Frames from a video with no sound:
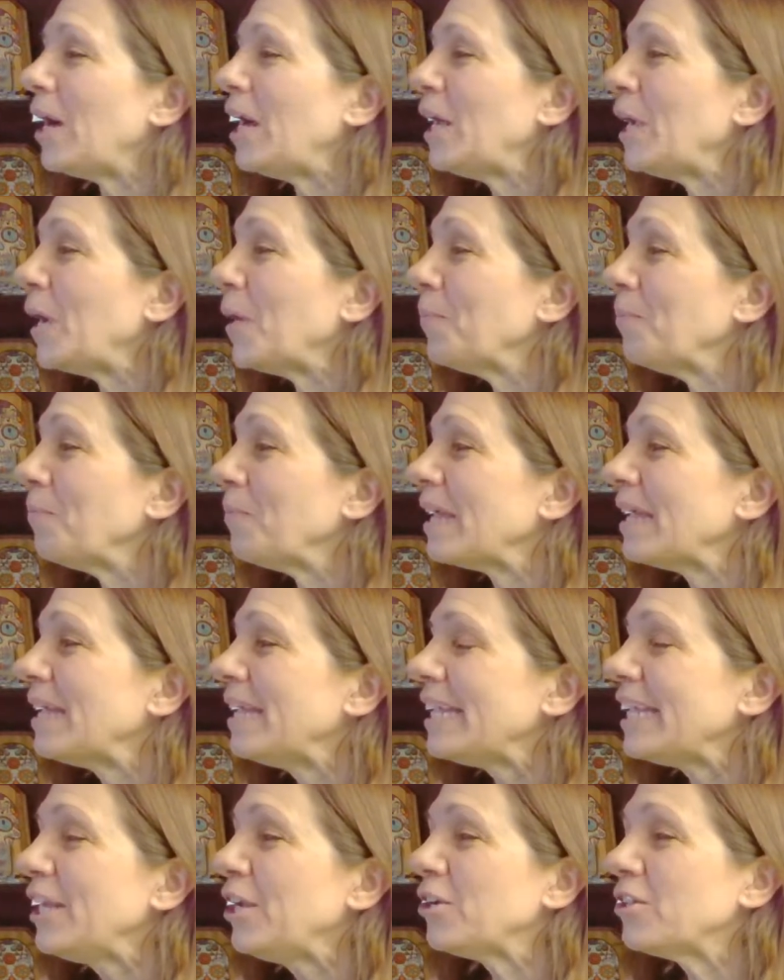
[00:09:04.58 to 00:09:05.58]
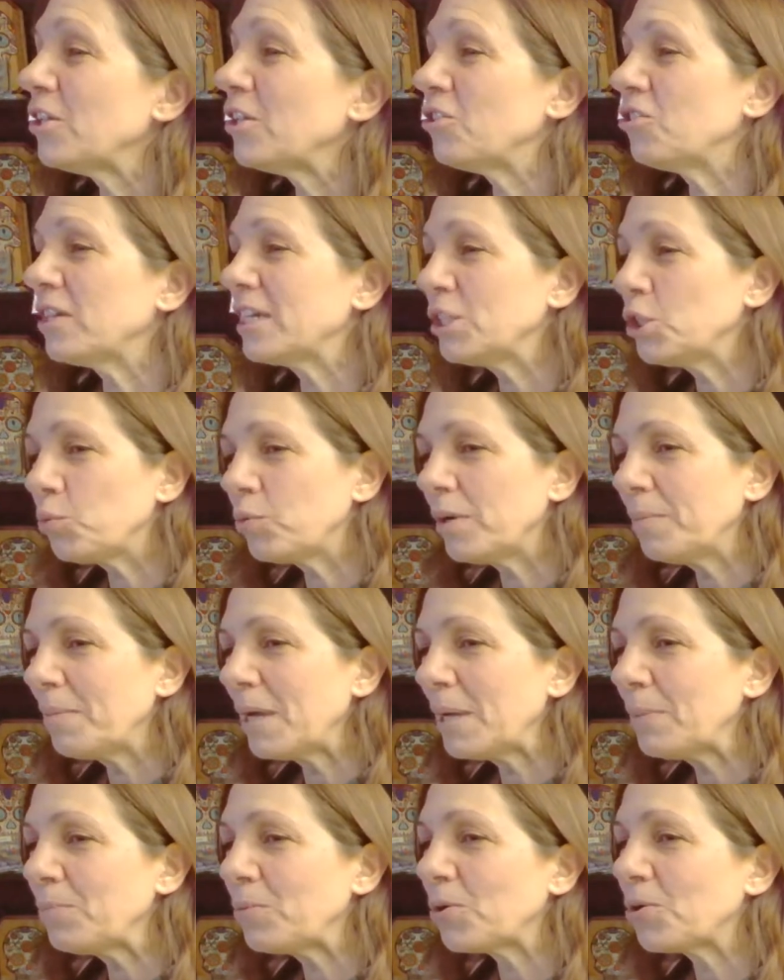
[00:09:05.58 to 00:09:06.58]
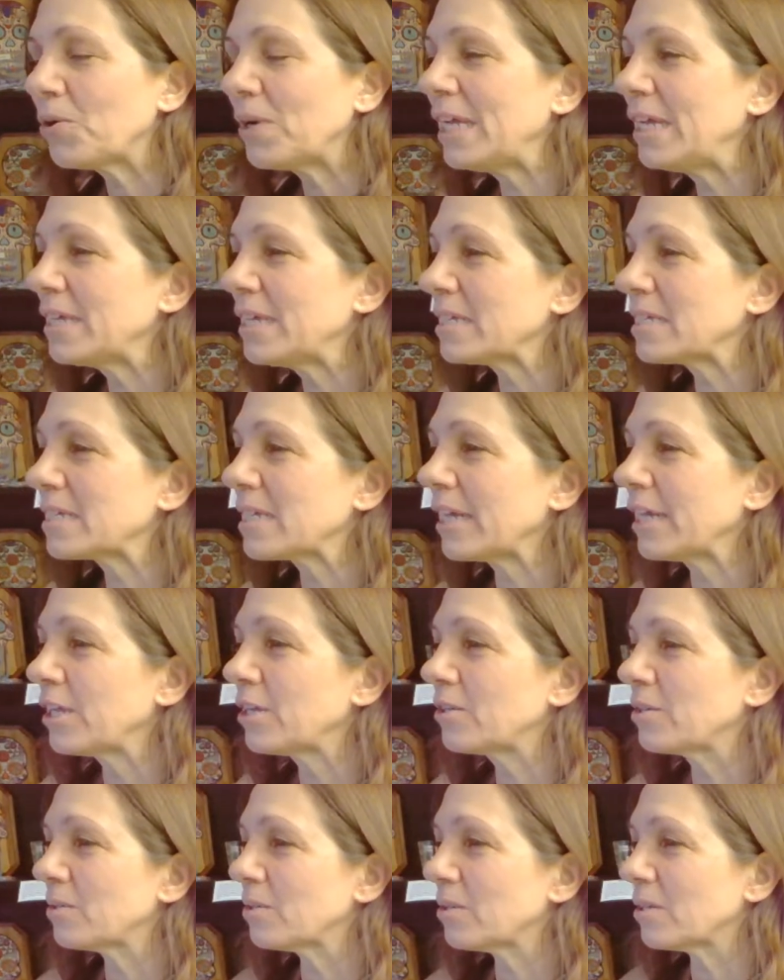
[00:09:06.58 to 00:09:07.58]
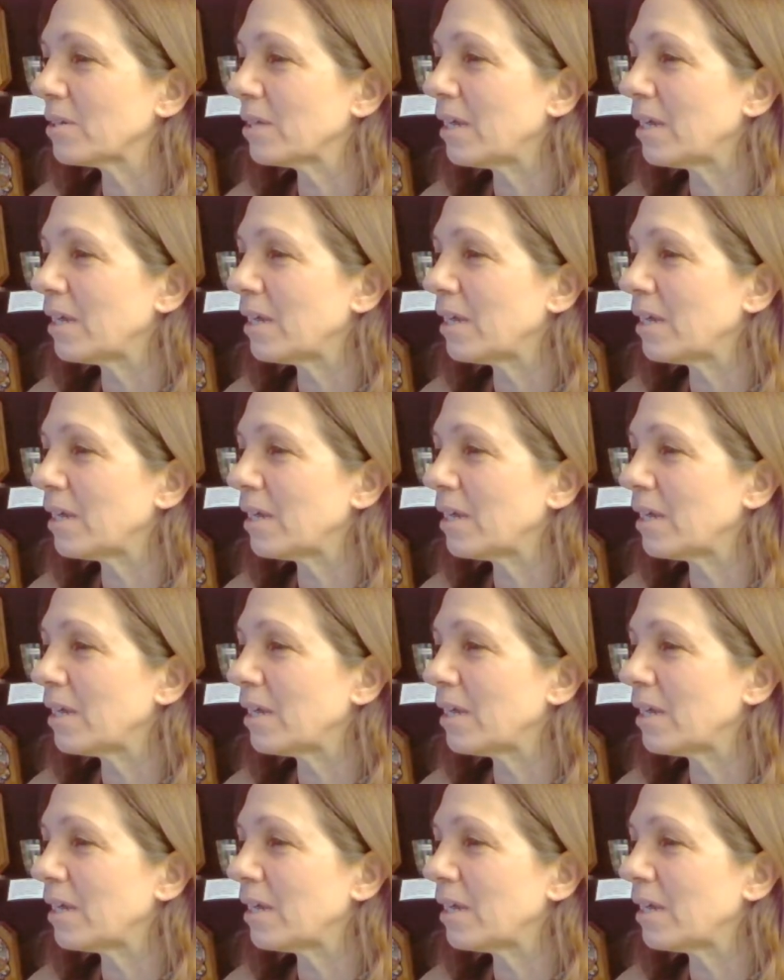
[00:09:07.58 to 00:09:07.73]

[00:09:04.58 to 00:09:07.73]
um, you know, the thing to remember is like,